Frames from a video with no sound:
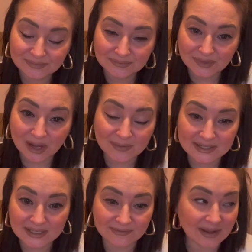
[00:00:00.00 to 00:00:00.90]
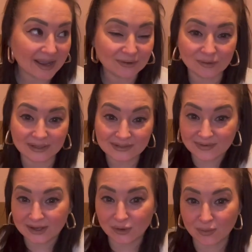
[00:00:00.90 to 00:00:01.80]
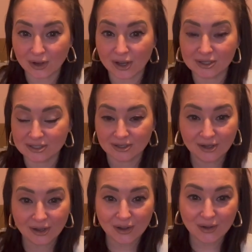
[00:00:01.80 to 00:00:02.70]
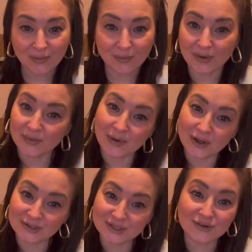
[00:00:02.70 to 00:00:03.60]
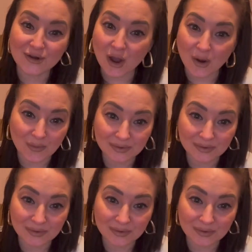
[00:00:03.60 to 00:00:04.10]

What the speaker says: That was his final words, were the words no.